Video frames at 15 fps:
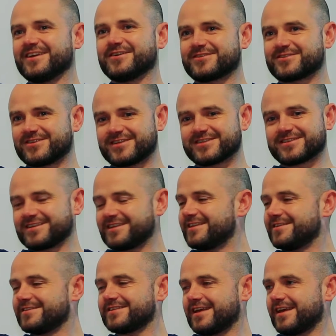you know,
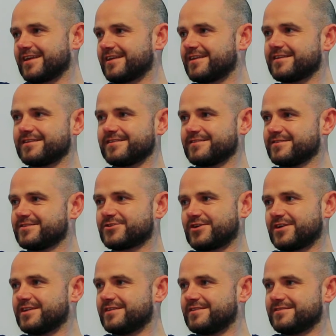traditionally you take
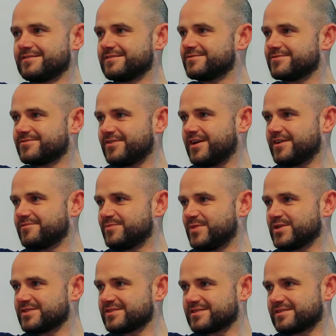three to five
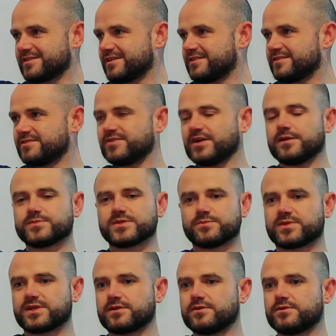months to kind of develop
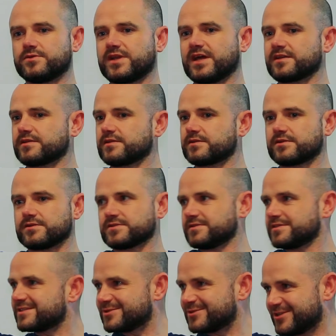something new. That
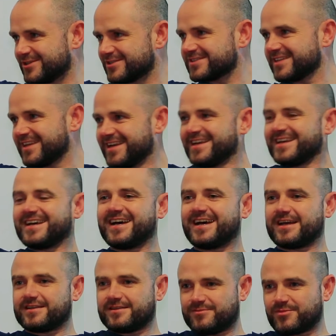doesn't suit us.
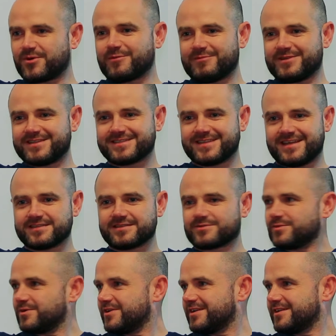Uh, you've probably
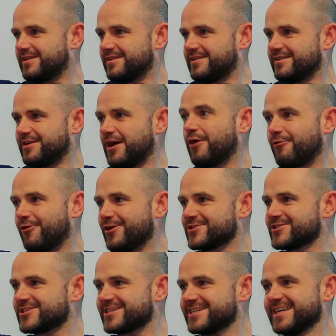sensed we're in a, a
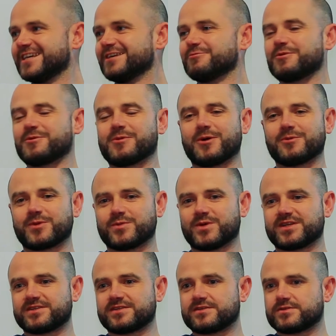rush yeah. with what we
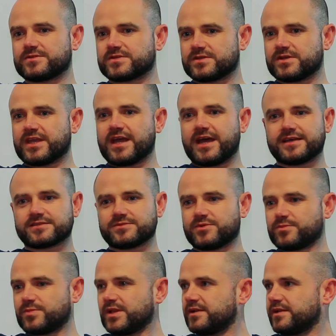want to do. So yes,
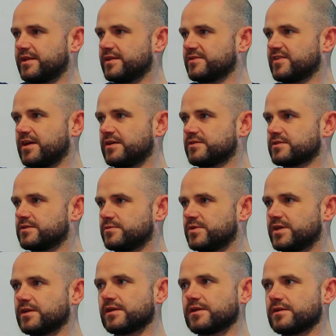we're building this out so that
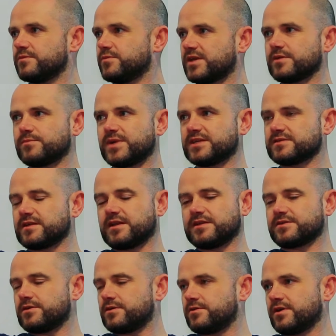we can we can
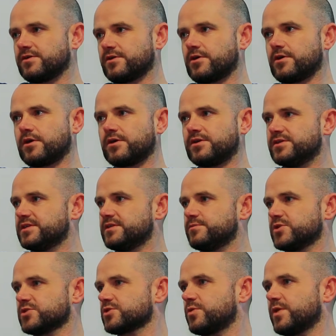basically turn around our R and D
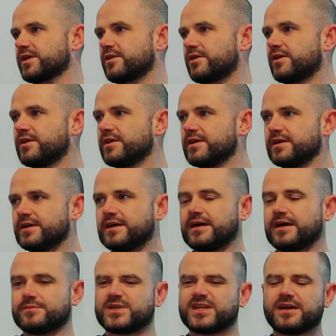much quicker,
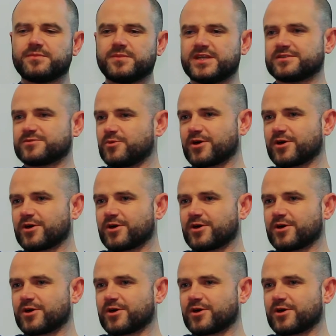um, and that means